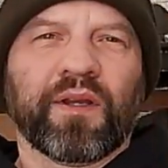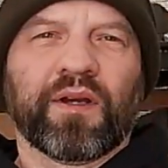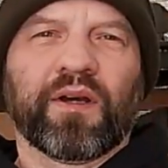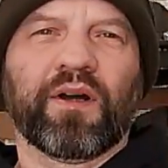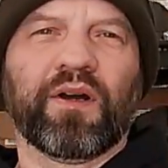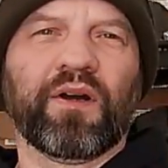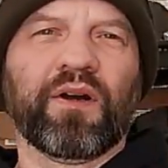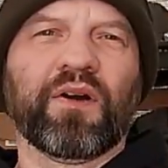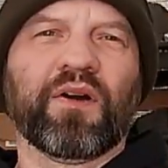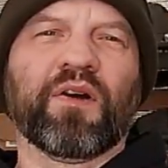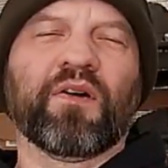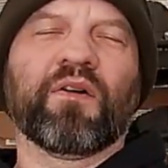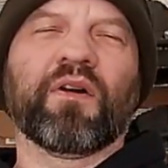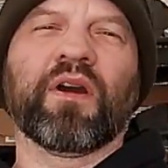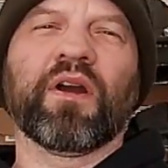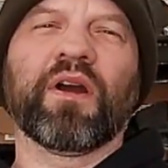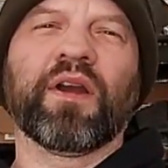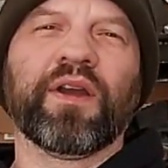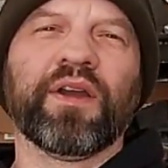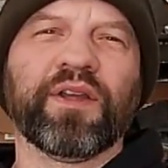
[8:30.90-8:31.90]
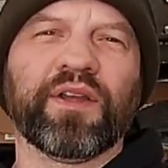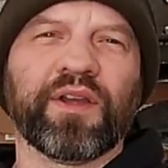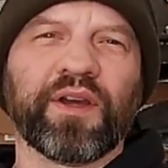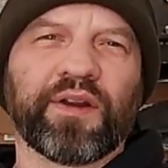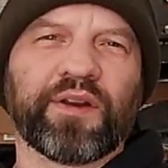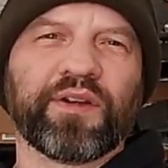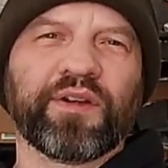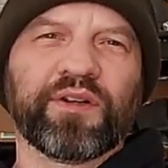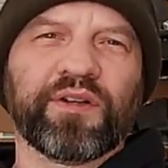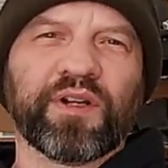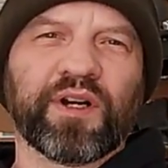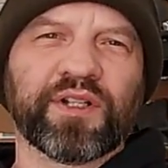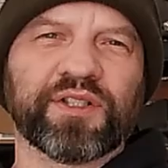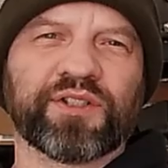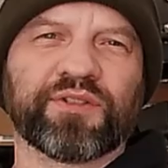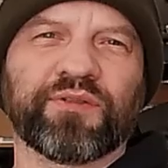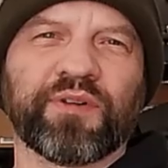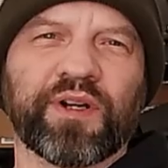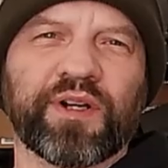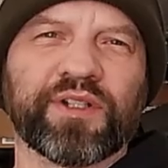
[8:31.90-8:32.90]
All right, got a good
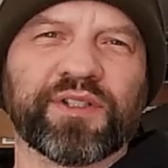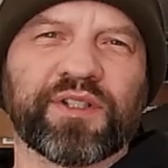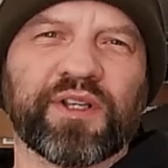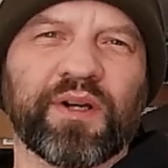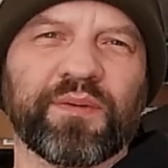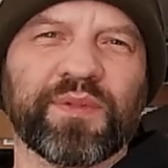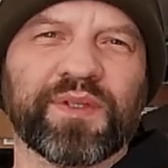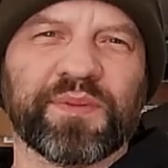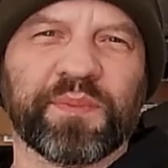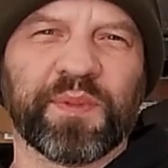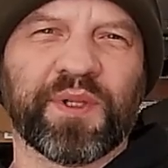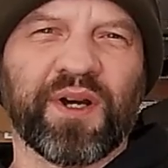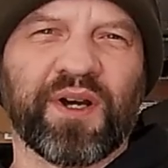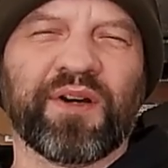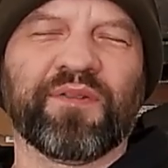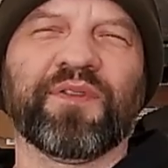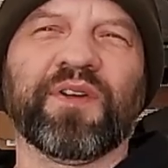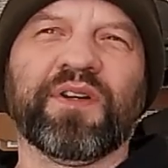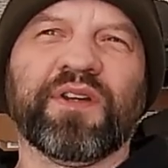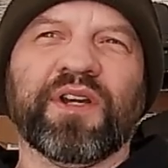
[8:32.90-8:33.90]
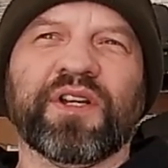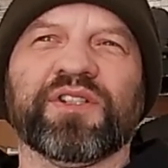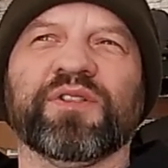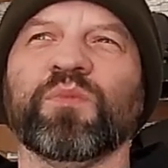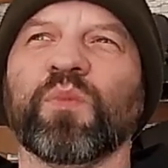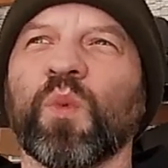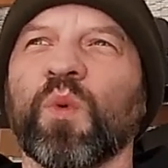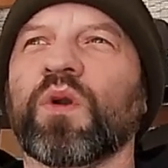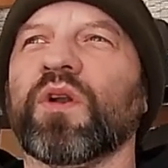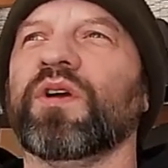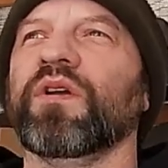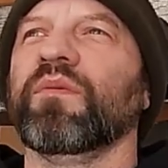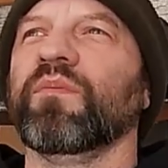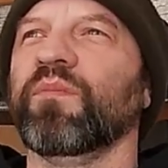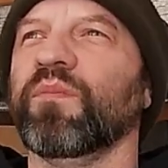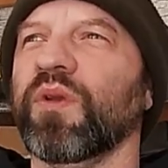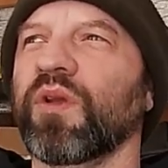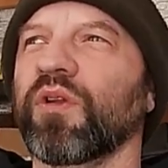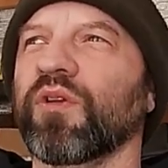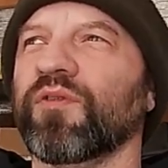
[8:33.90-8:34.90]
night's rest, got me some coffee next
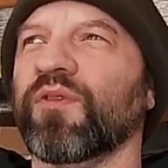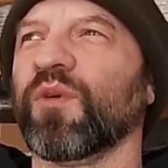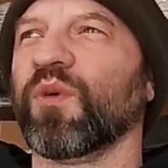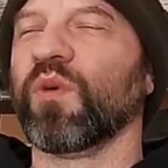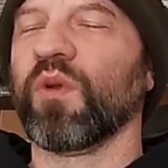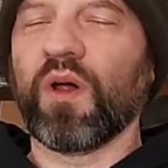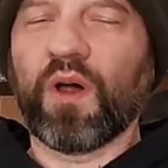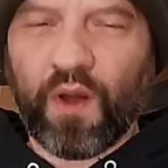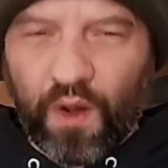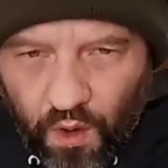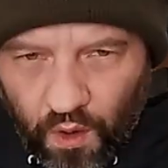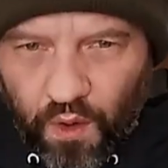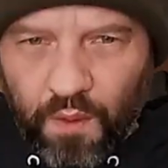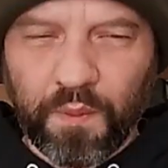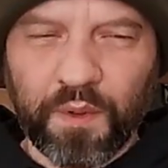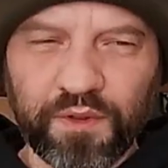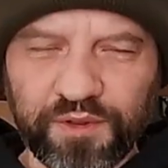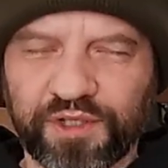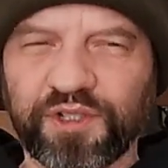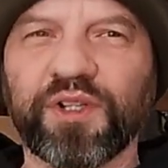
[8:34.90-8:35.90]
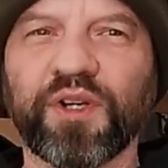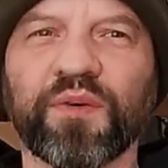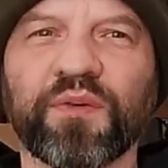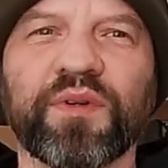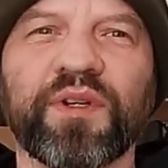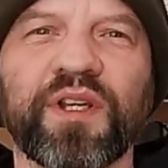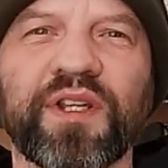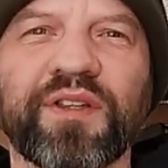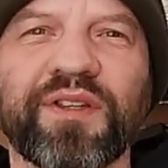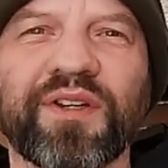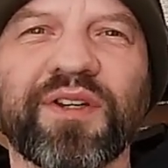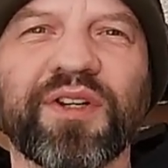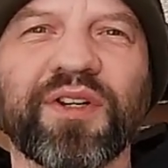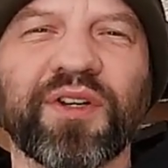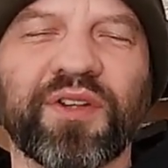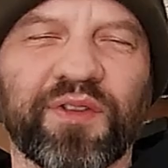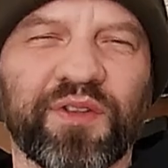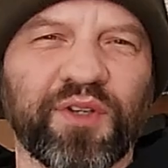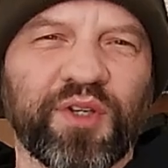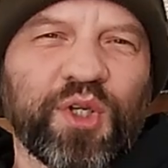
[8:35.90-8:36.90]
morning. Beautiful. Almost don't need
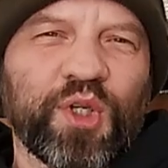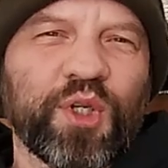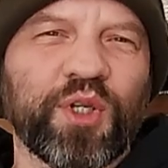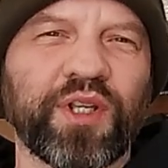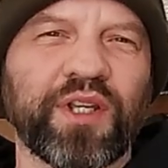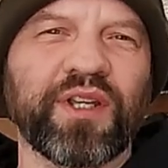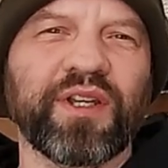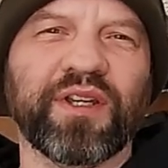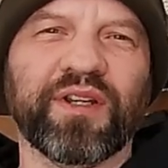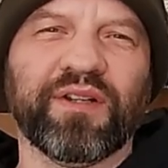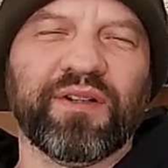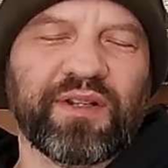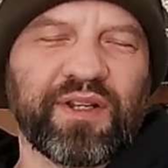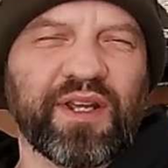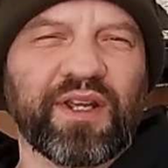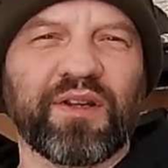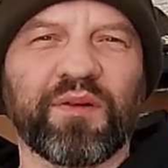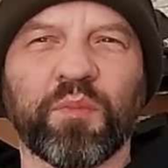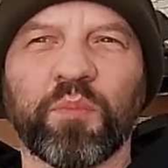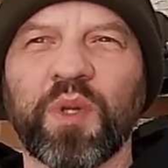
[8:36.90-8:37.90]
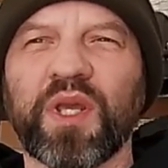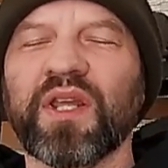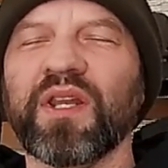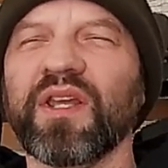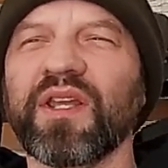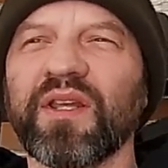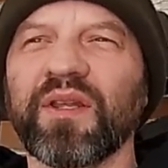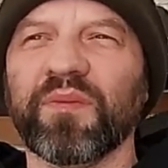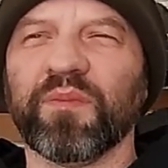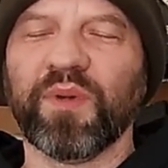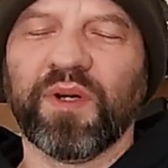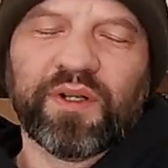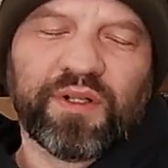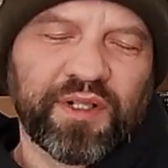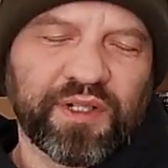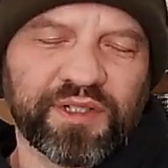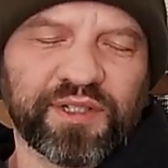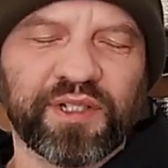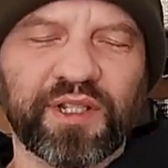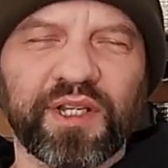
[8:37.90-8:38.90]
the, the hoodie and, and beanie, but
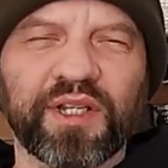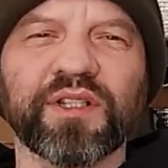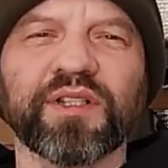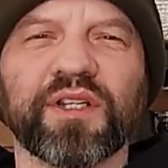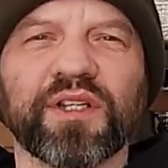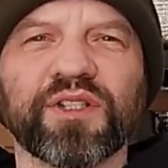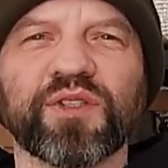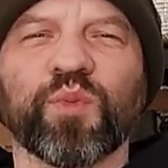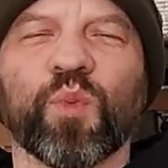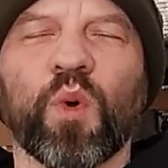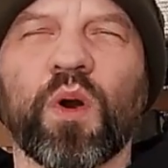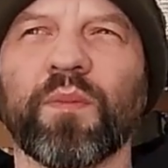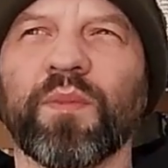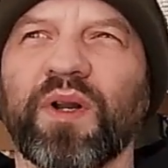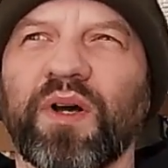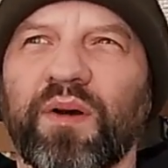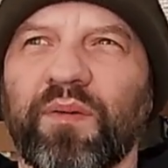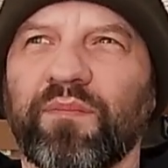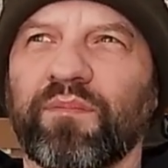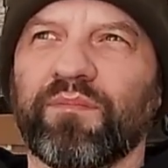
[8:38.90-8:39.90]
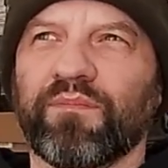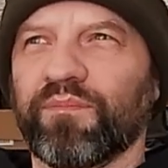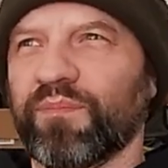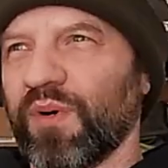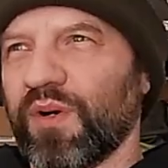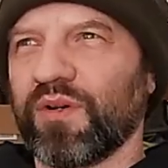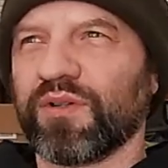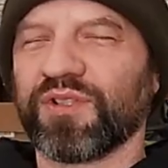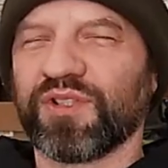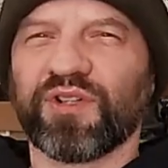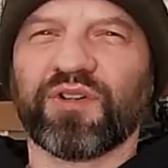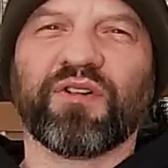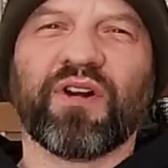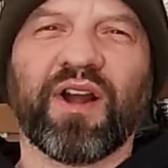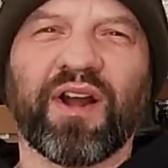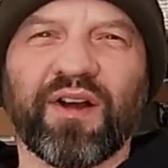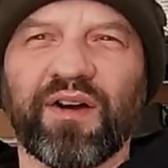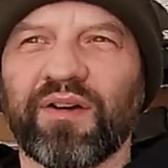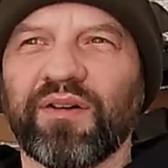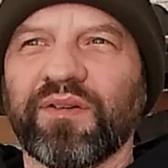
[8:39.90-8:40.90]
it's it, it's warming up. Birds
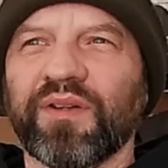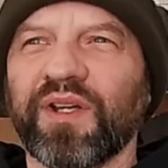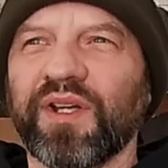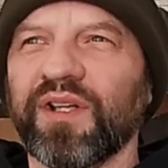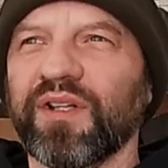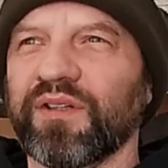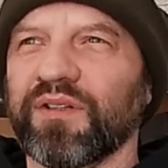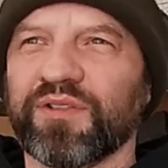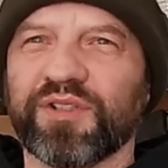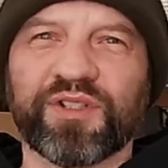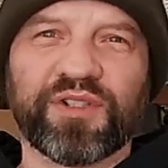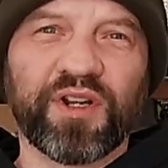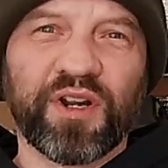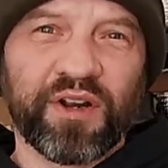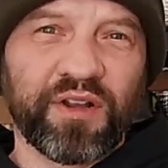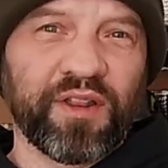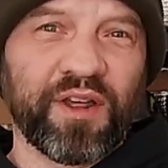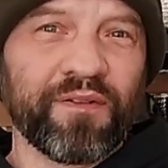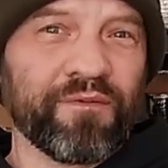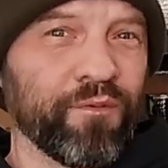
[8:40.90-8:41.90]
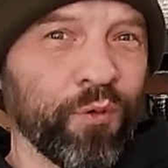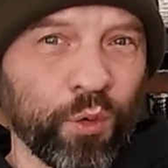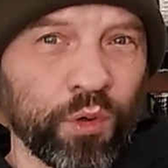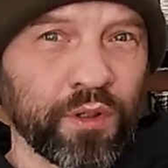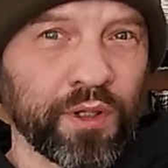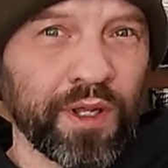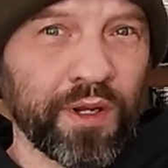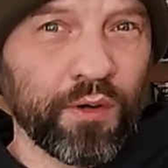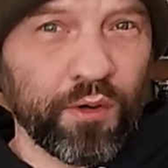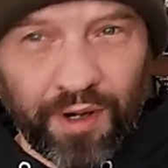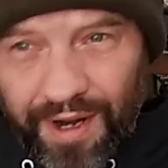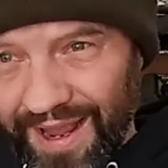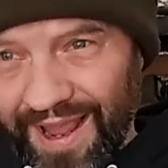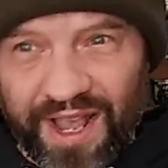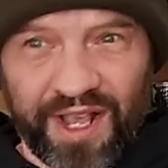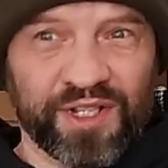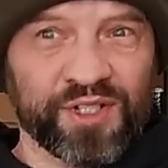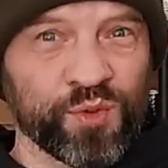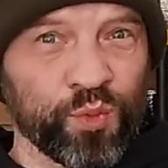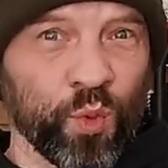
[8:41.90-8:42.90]
are out. There's none of that four letter
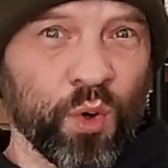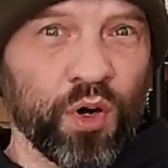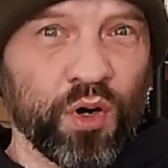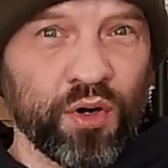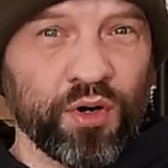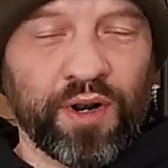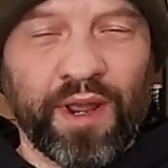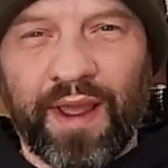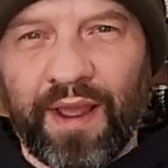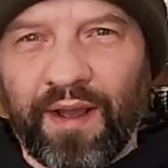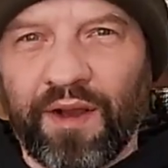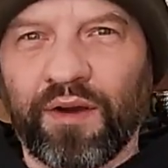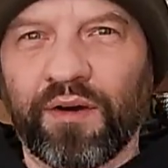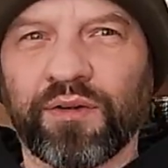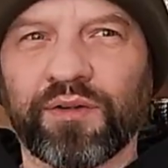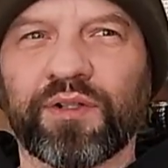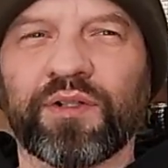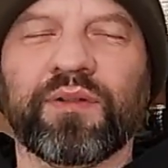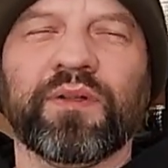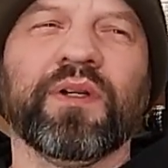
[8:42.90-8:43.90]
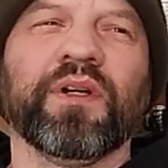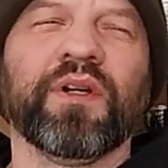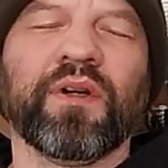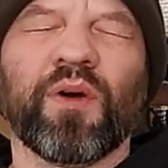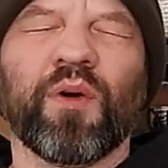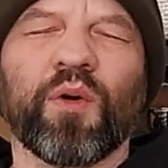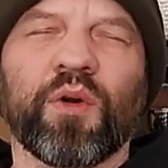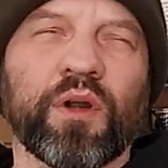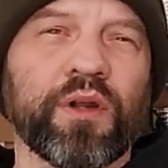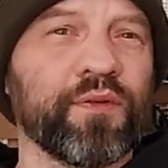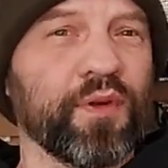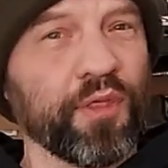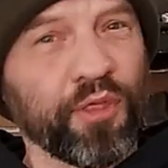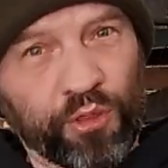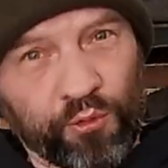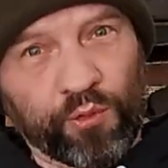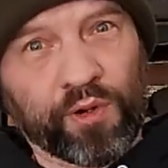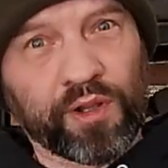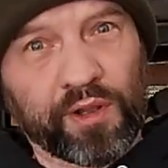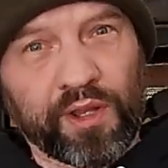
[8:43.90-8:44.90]
S word out or even
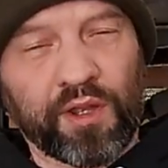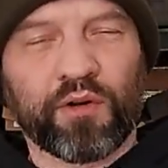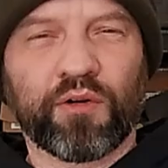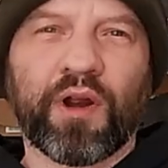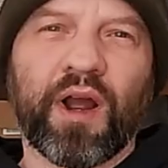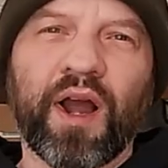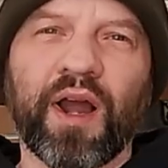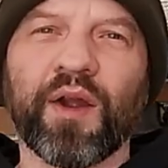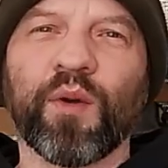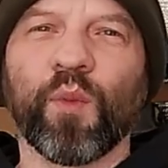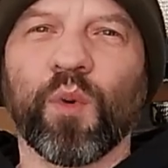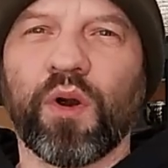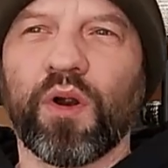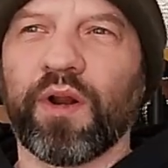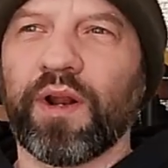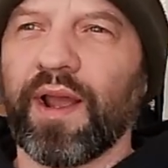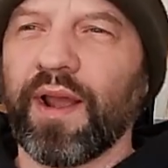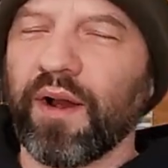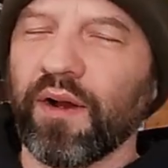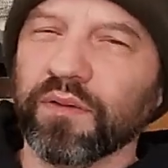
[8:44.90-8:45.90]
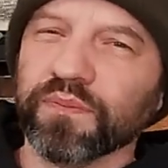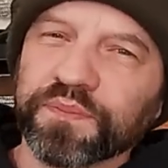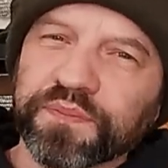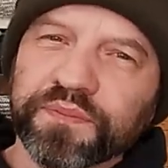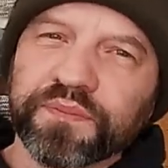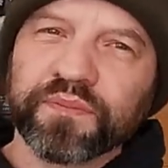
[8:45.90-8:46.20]
three letter I word out.